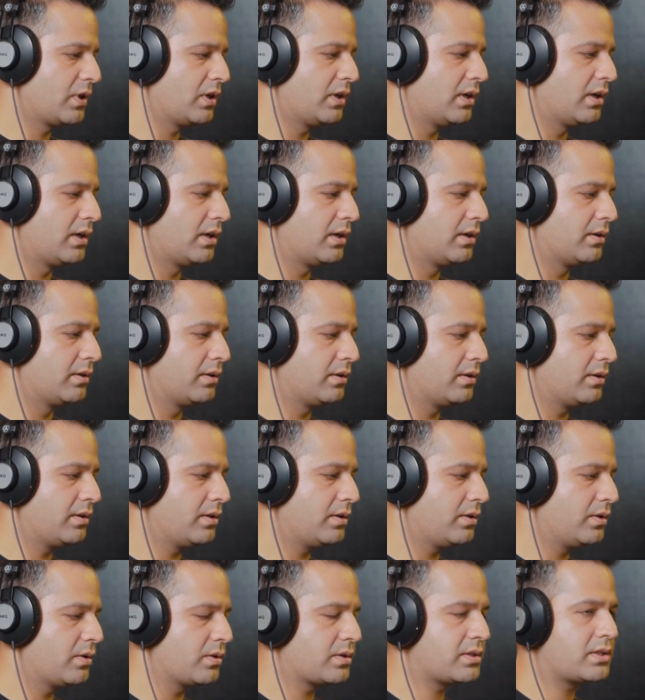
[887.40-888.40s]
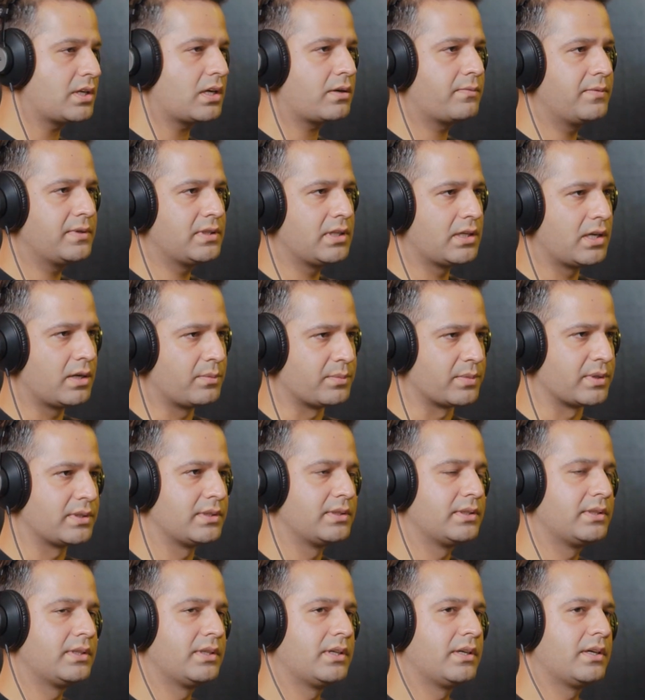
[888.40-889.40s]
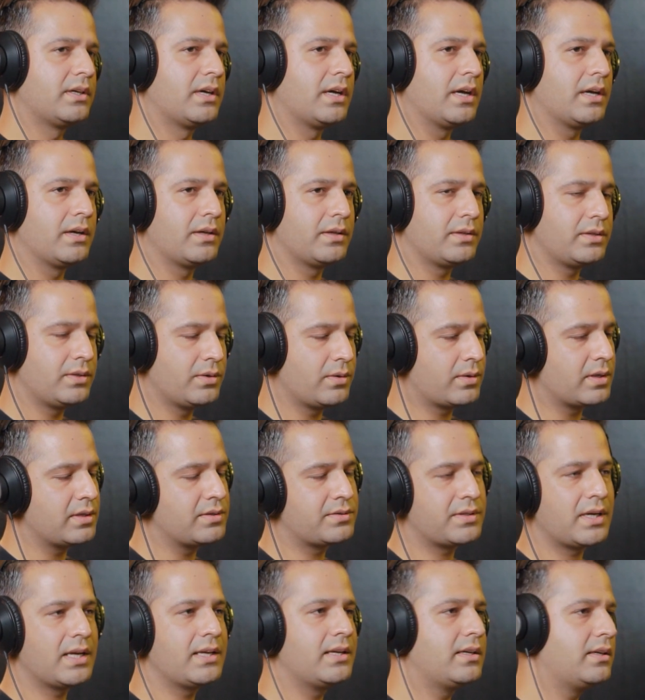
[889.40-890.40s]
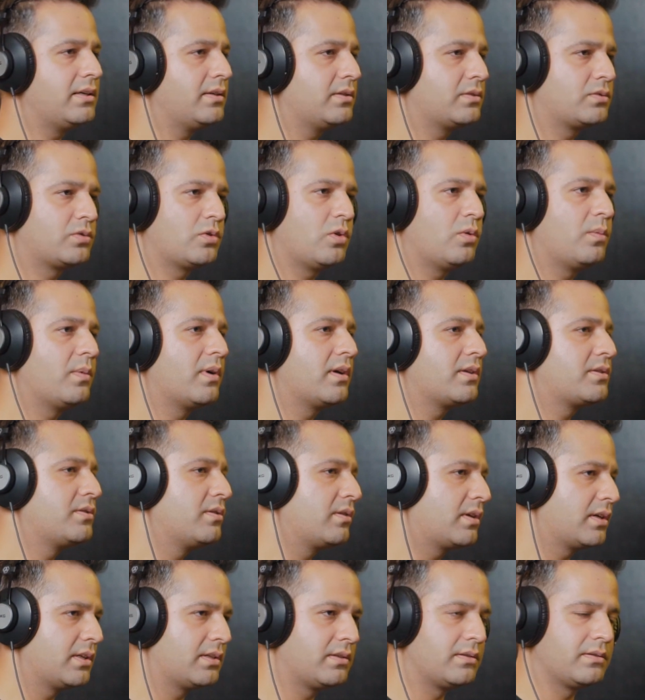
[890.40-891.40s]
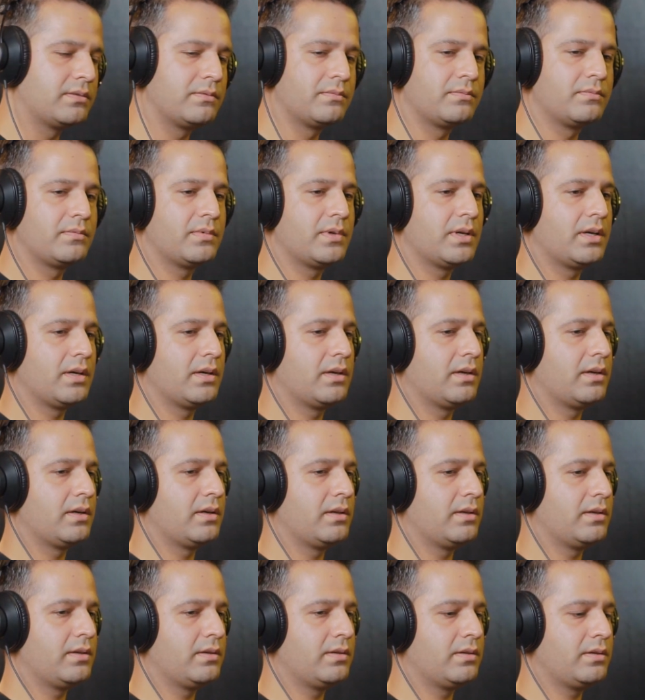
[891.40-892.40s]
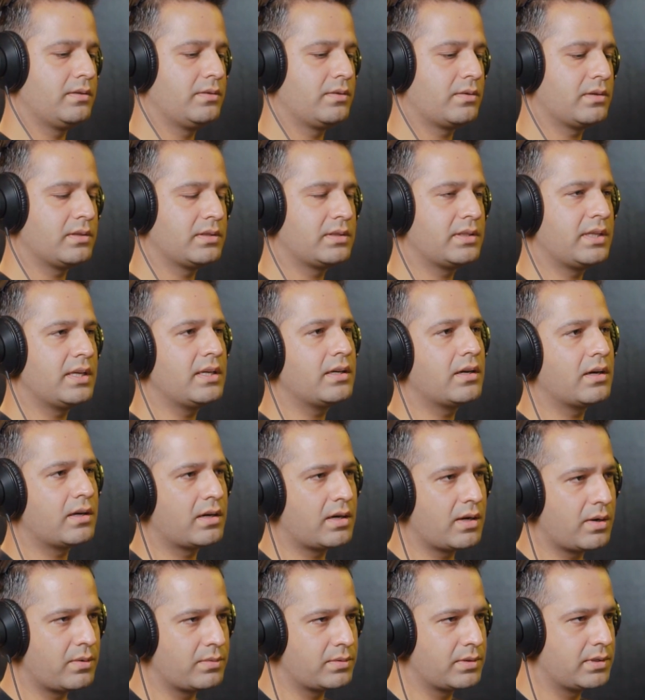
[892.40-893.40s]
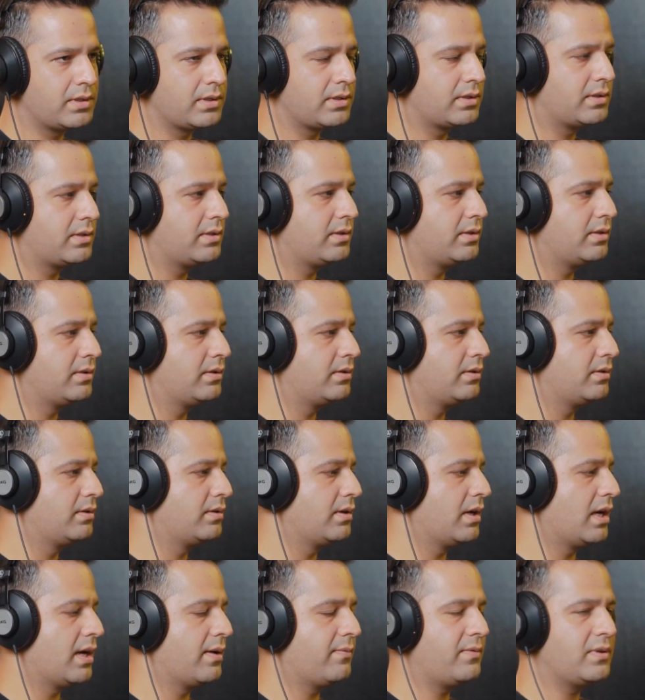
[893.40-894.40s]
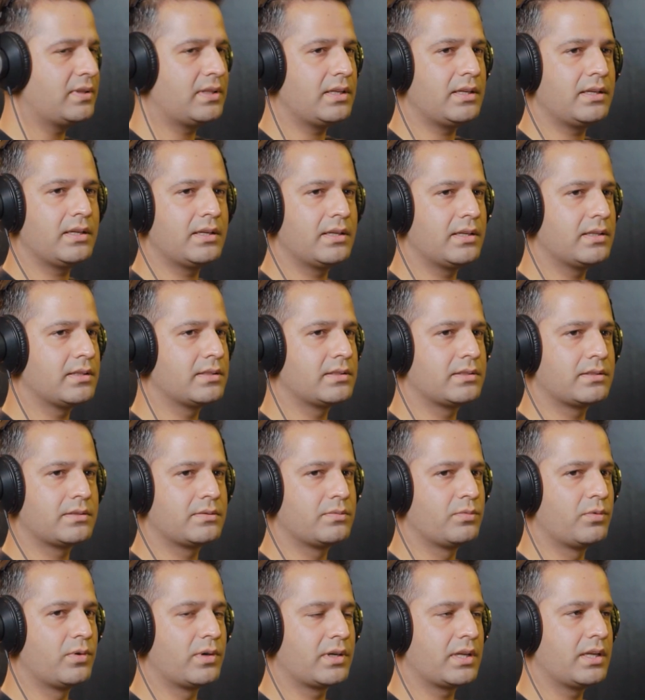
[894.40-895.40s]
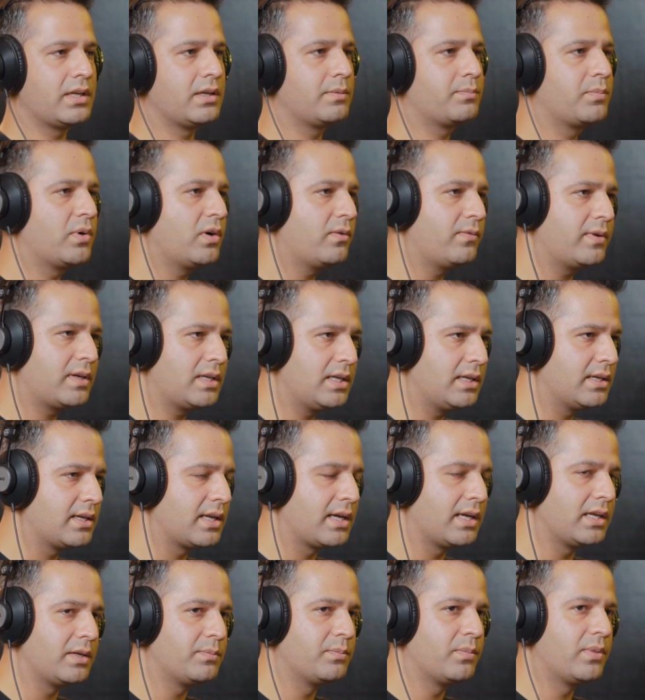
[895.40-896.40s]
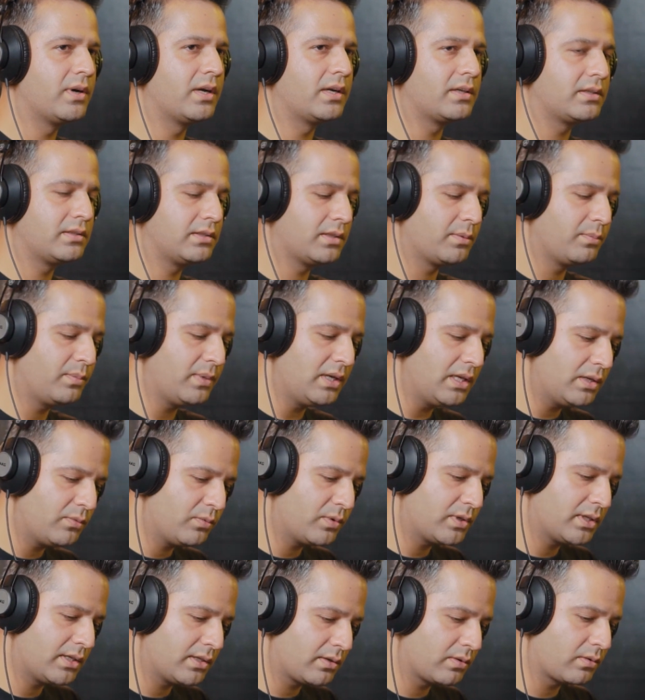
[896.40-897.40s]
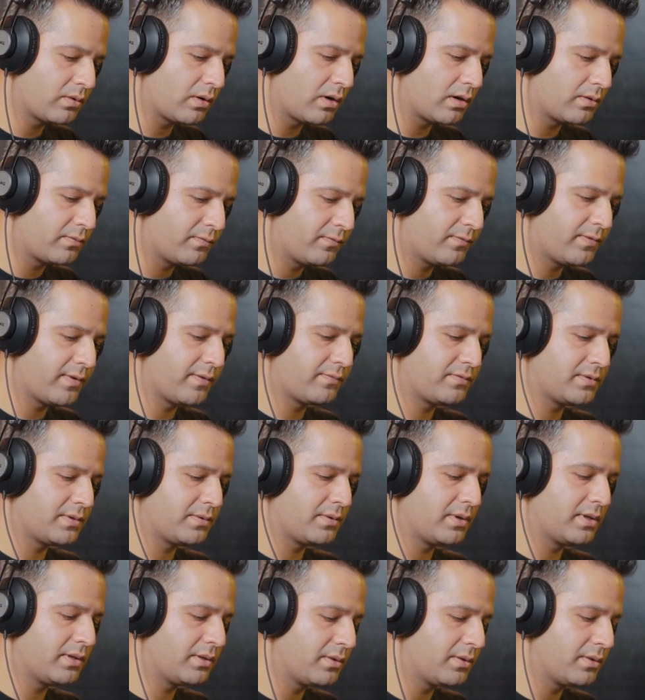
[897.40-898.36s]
you're stuck with a number. You can try so much. You can think around it. Everything is working perfectly right, but the meal wouldn't cross